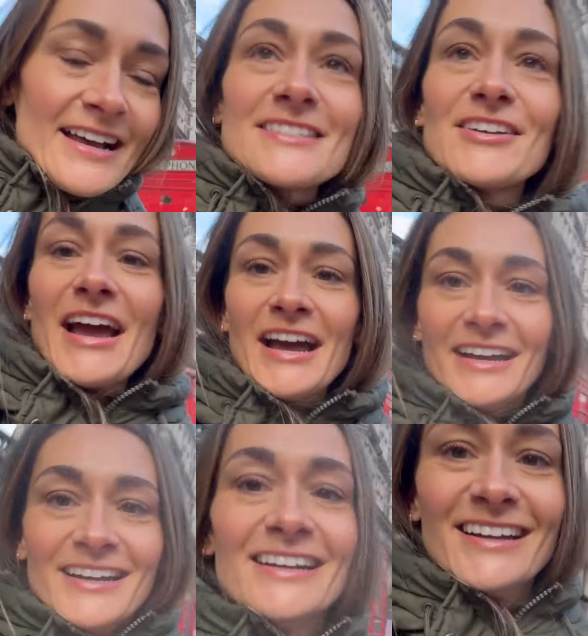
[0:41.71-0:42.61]
So
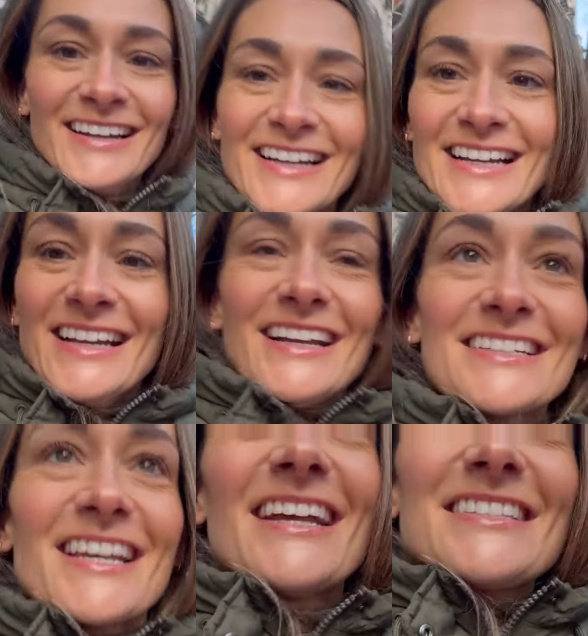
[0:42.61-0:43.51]
yeah,
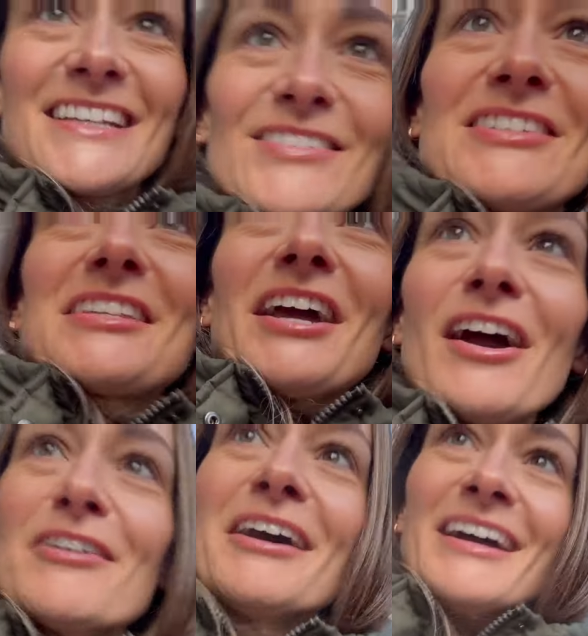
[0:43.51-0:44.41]
excited to give this a
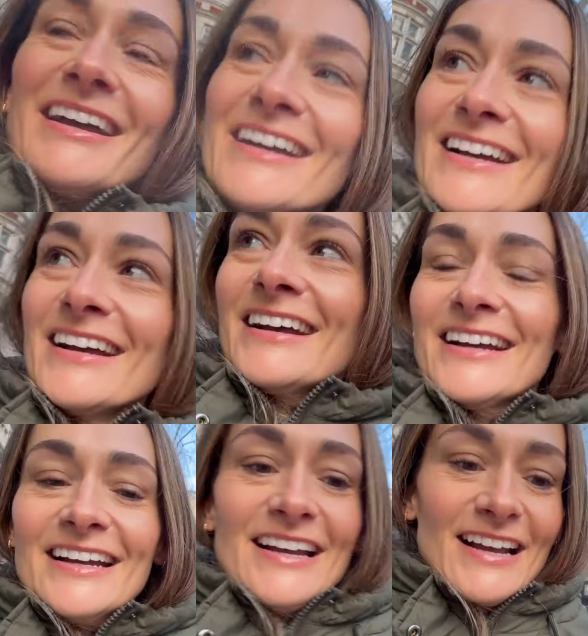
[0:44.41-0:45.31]
go
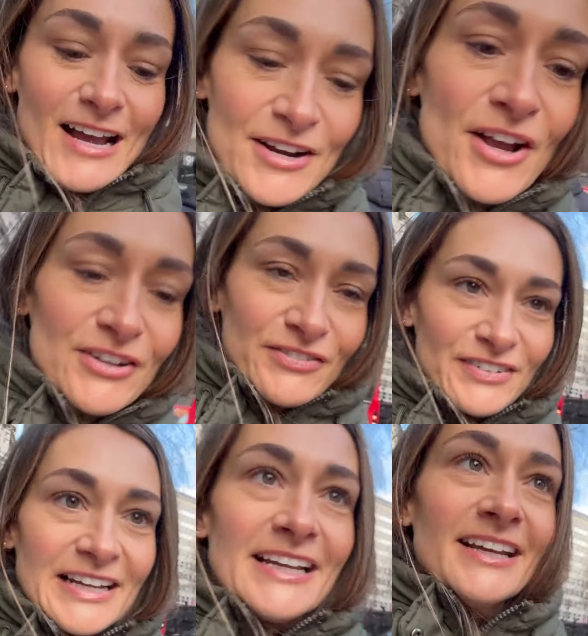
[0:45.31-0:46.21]
and
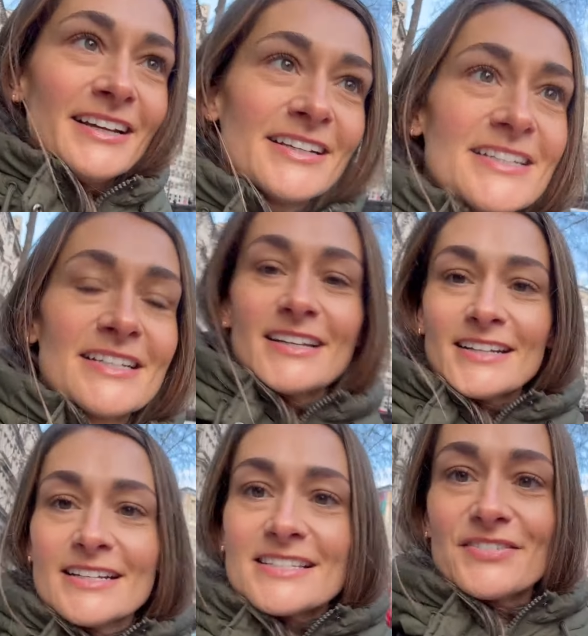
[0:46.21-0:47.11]
hopefully
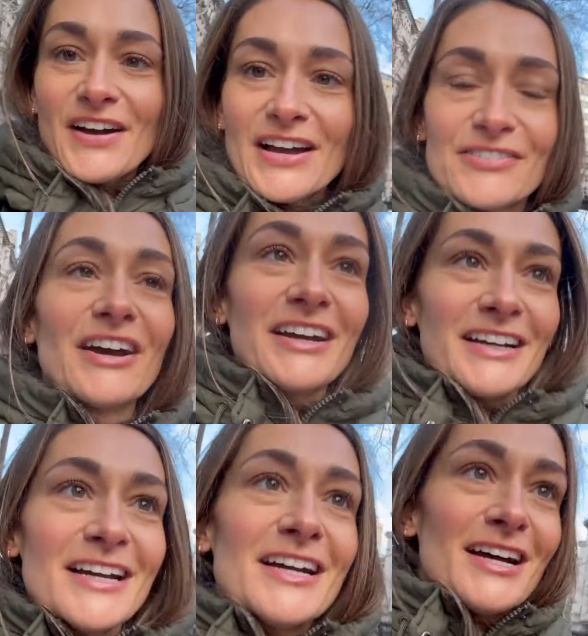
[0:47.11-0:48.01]
survive
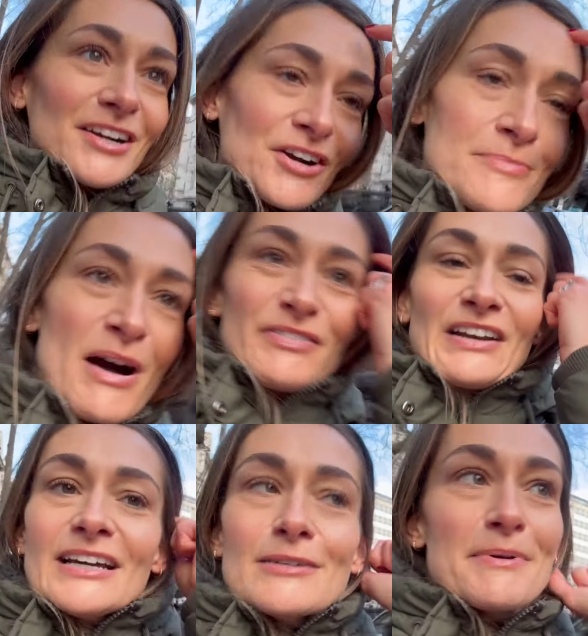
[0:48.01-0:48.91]
and come off a
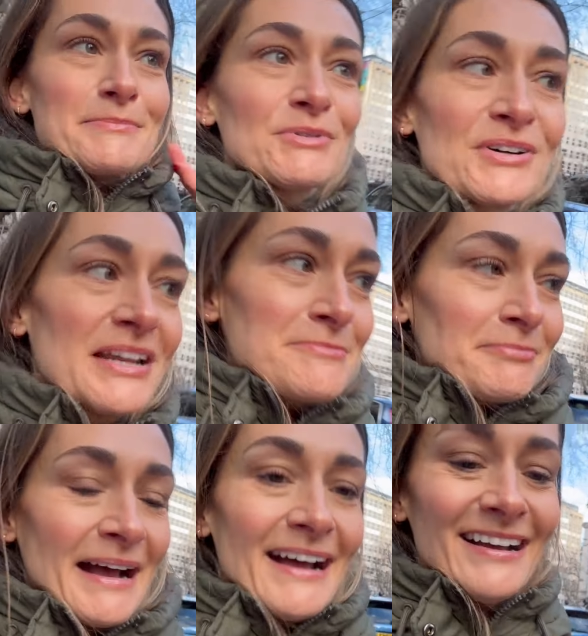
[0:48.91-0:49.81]
little bit more
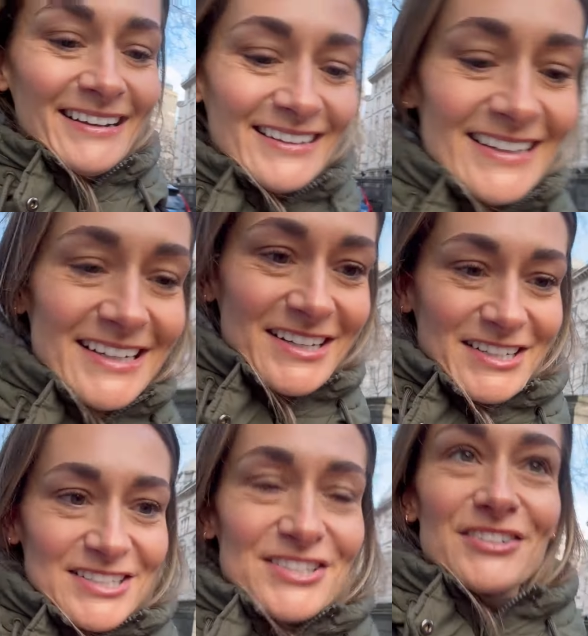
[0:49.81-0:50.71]
limber.
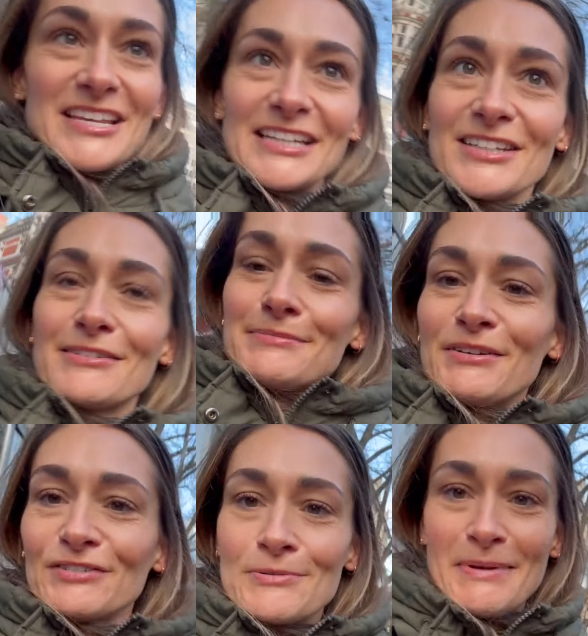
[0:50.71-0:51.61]
So I'll take you with me
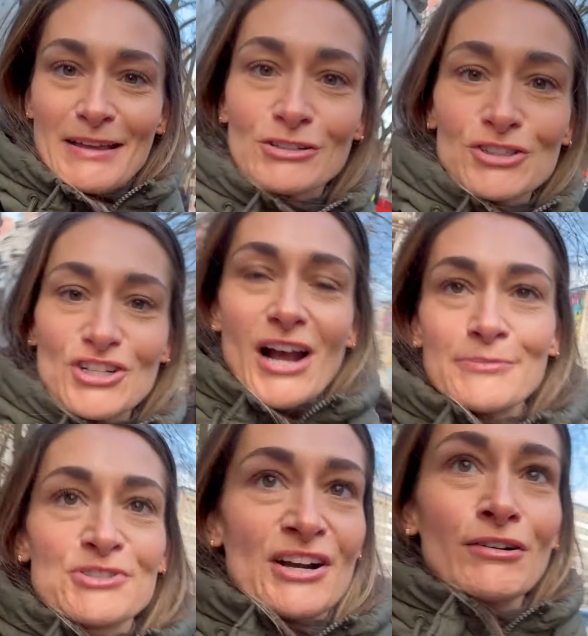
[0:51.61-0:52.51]
for a bit. Not sure how
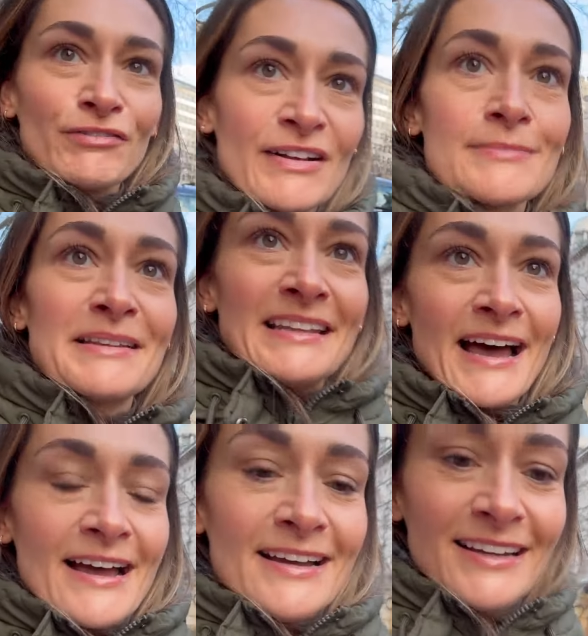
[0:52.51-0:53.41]
much I can film in there.